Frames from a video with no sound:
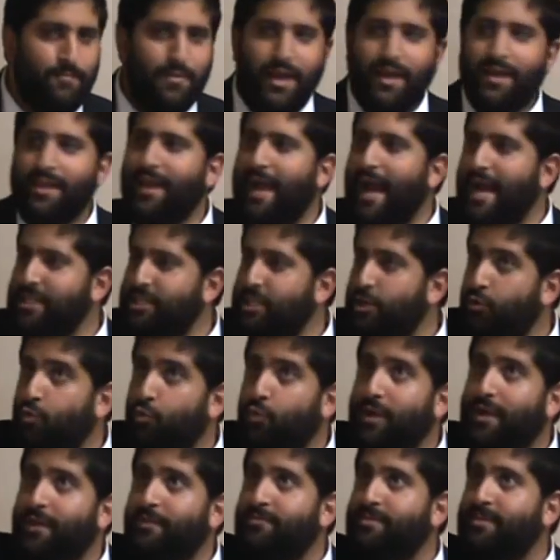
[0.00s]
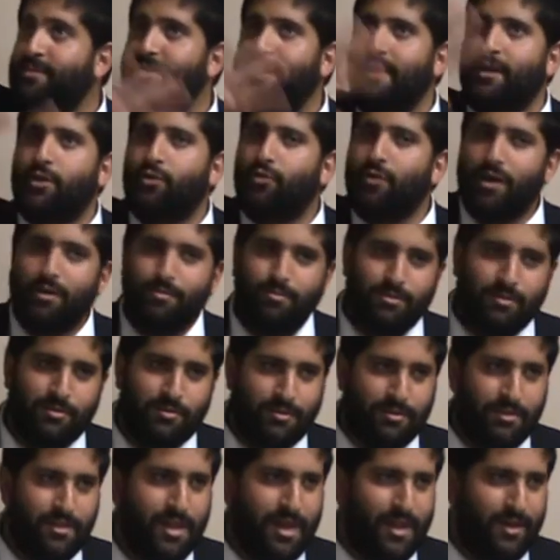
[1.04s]
And he actually weaves this incredible
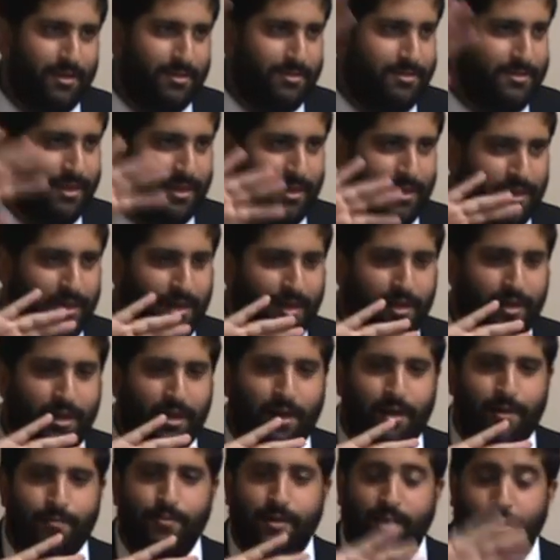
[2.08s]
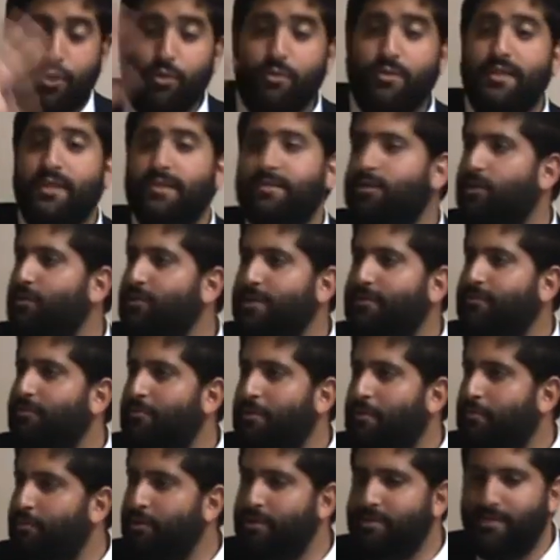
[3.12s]
net. It's like a, and you see it's only from
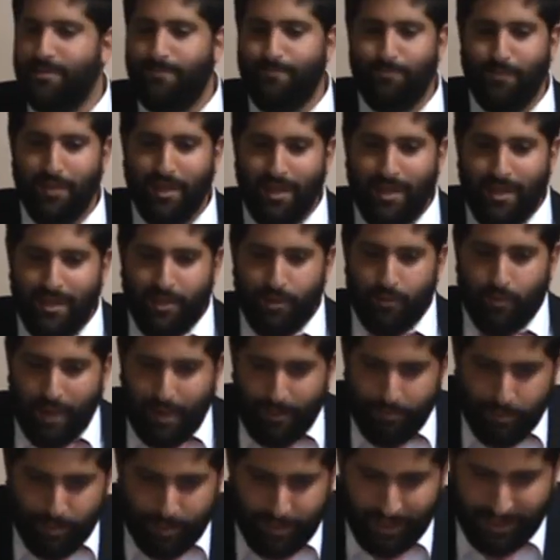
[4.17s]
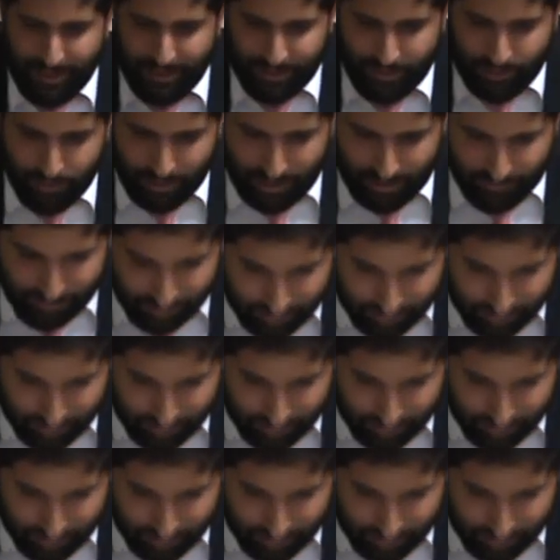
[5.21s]
a person. You know, I'm looking at the Torah